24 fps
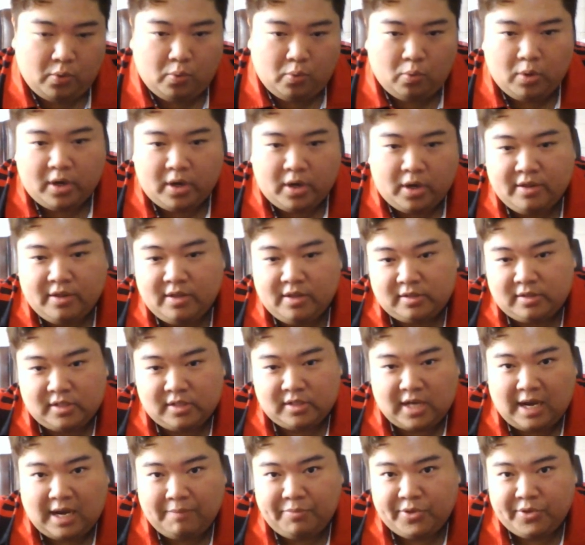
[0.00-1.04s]
what are the
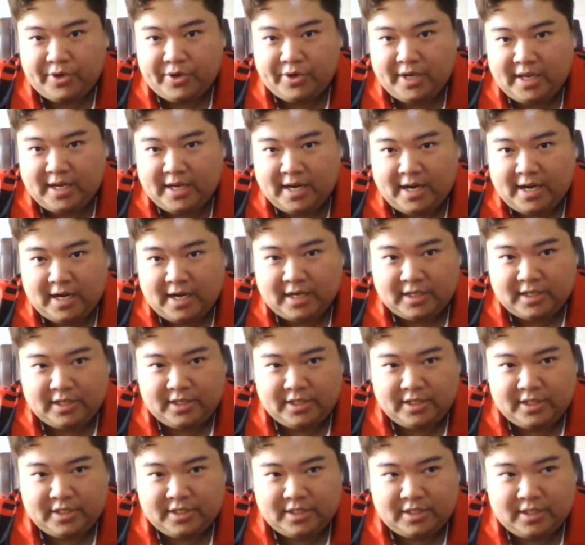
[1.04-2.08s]
top 3
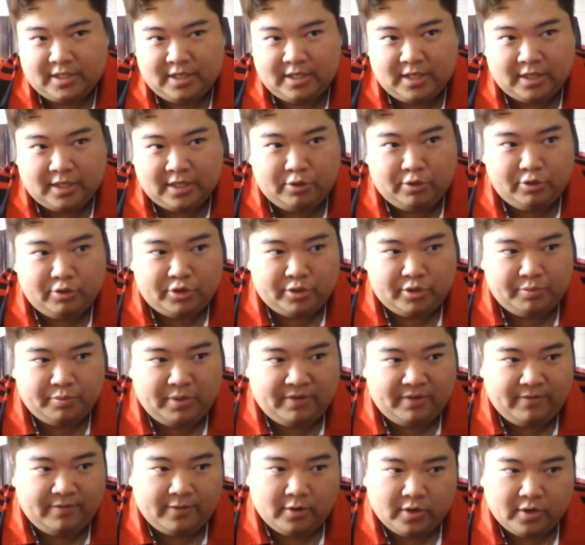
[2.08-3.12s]
characters that you should be
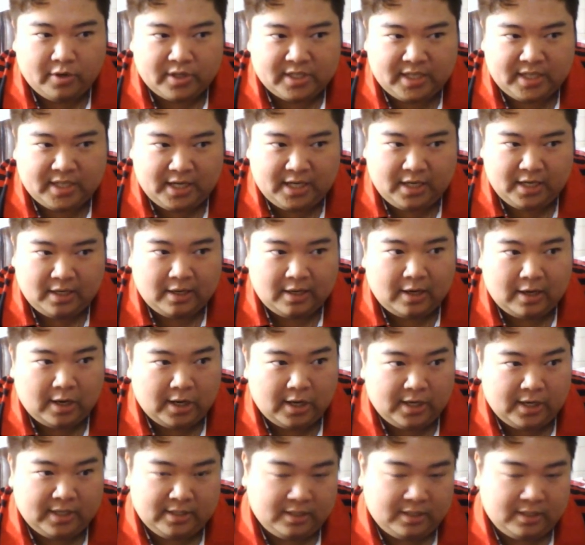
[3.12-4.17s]
focusing
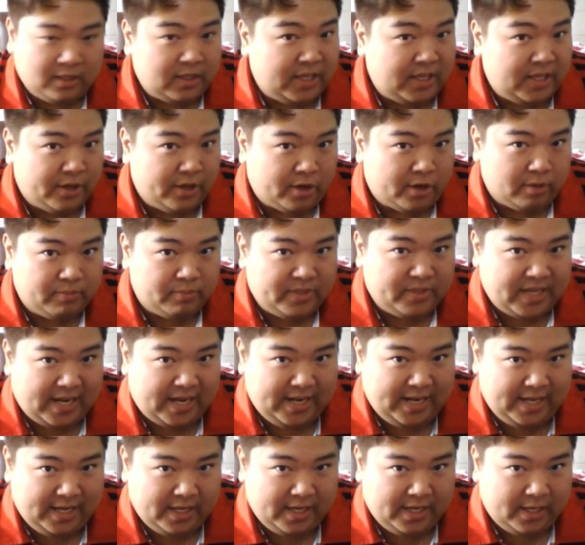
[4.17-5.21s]
on either
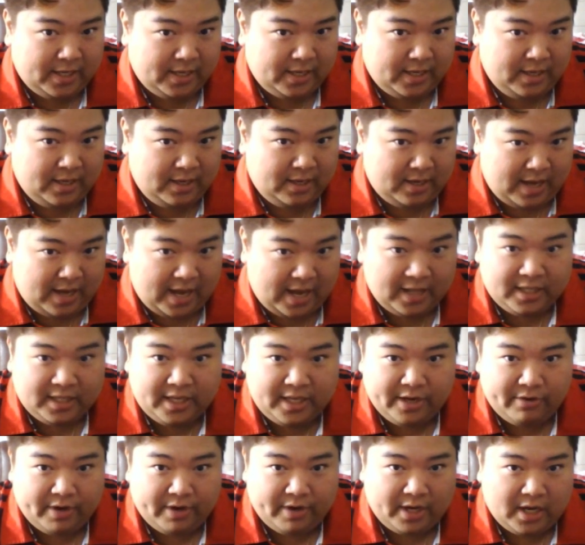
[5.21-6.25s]
obtaining and
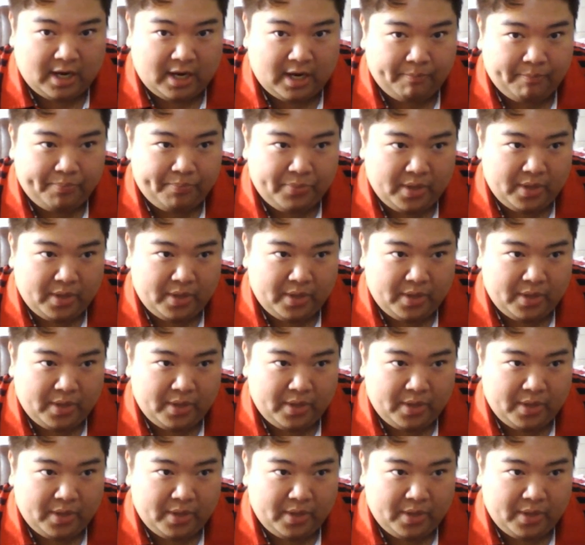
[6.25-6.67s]
gearing up,